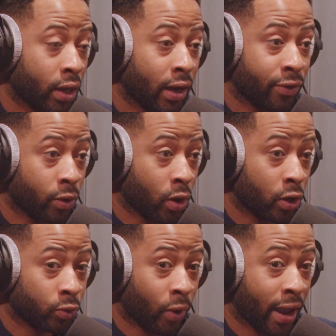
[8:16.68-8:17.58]
We live in a
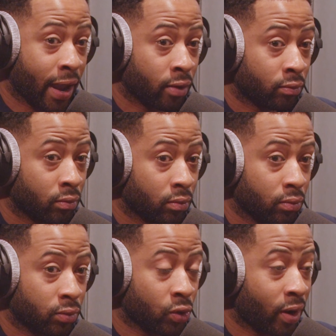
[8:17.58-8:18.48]
world where
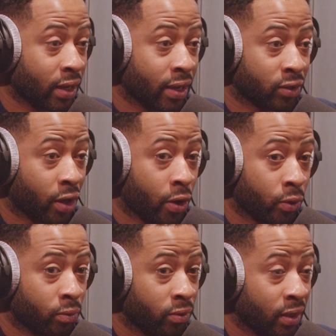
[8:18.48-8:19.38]
20 years
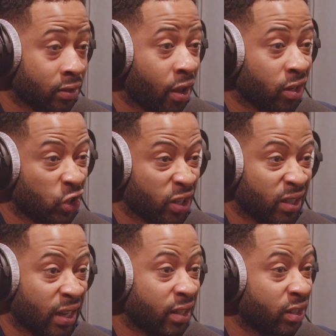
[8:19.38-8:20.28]
ago, things like
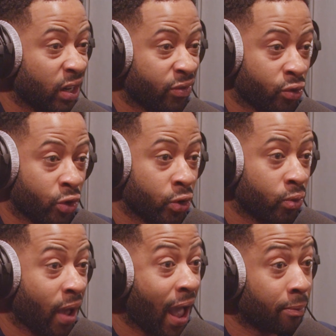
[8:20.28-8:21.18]
Just Eat,
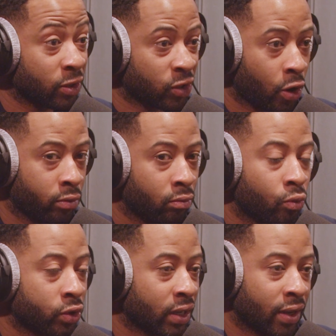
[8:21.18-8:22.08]
Deliveroo, Amazon
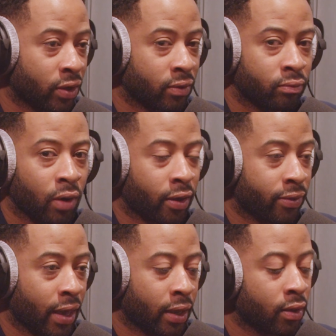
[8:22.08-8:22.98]
wasn't even like a
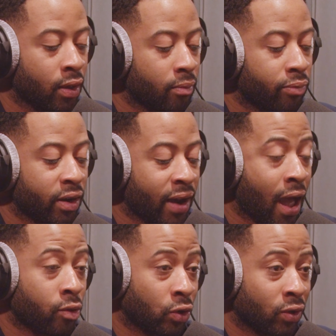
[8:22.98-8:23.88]
thing. But
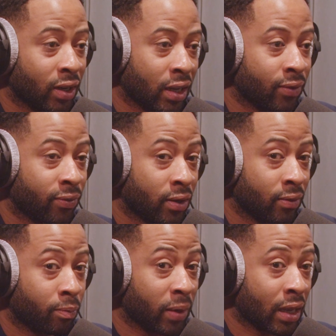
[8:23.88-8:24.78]
now you could
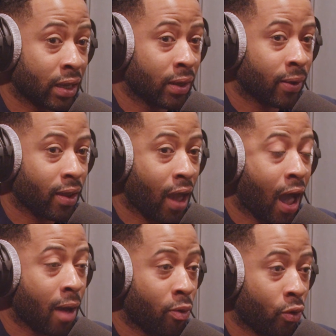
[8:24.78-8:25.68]
even be
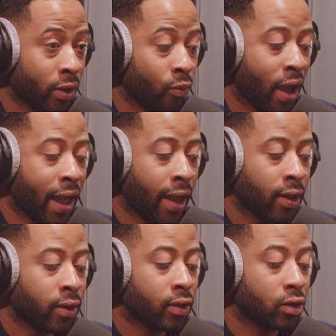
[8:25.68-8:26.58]
at a point where
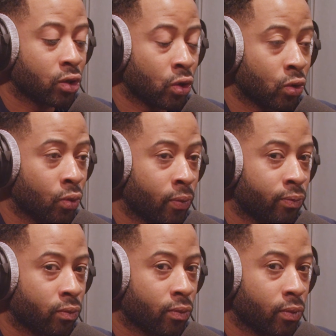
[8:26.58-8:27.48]
you,
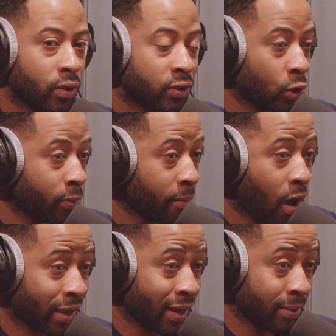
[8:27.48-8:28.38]
the
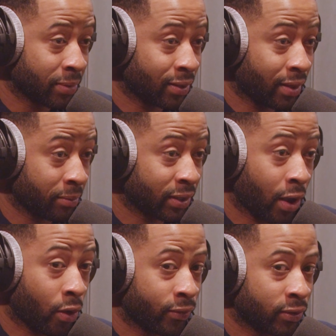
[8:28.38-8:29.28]
supermarket
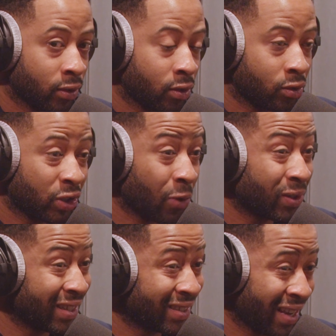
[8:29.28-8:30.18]
themselves
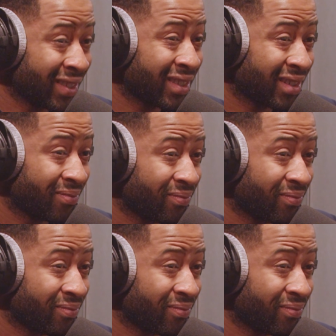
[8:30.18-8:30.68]
don't exist.